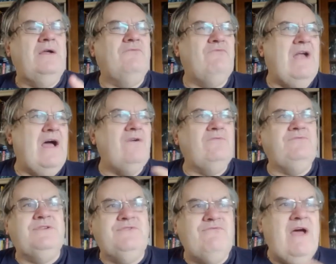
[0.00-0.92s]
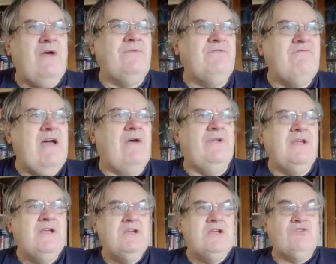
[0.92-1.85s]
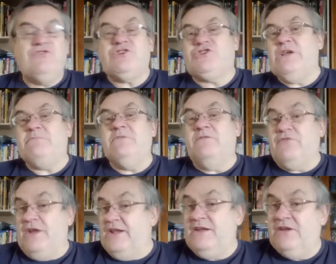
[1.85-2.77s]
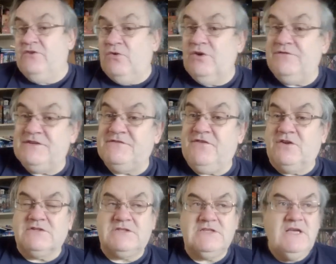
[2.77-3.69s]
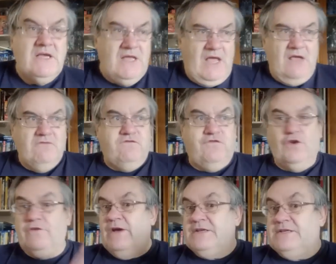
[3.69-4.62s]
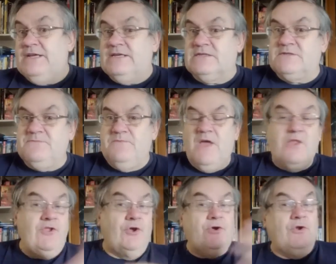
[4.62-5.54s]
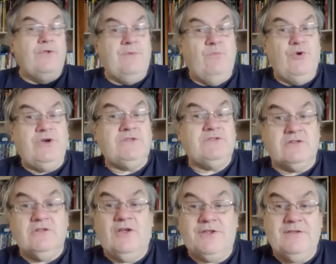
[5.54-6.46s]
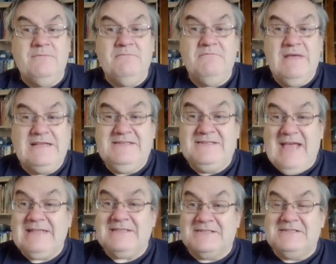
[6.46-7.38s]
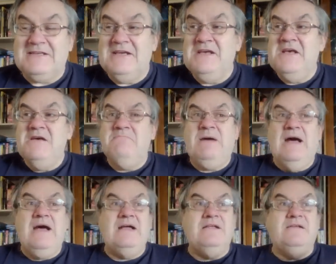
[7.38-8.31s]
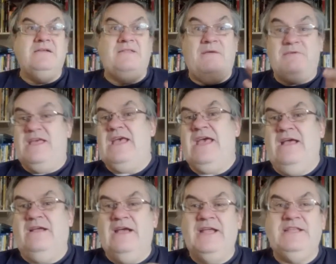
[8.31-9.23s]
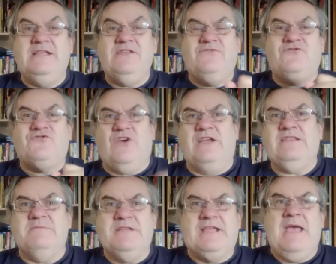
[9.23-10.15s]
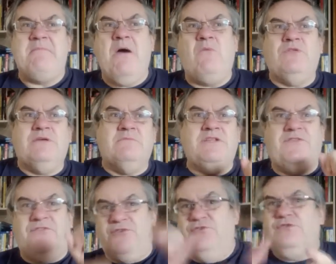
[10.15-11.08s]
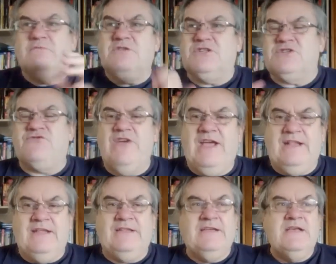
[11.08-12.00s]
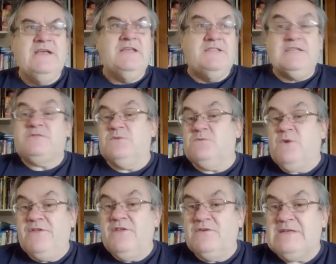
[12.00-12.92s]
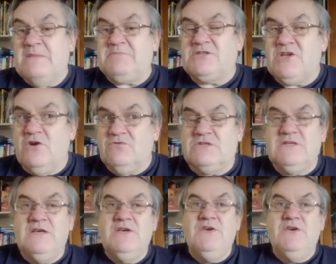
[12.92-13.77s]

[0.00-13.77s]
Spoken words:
round and round and round. Chris Chibnall, for any and all of his faults, full of ideas. Not all of them worked, not a lot of them made sense. But they were there, and he tried them, and he came up with them, and he threw them at the screen. And this was one of those episodes.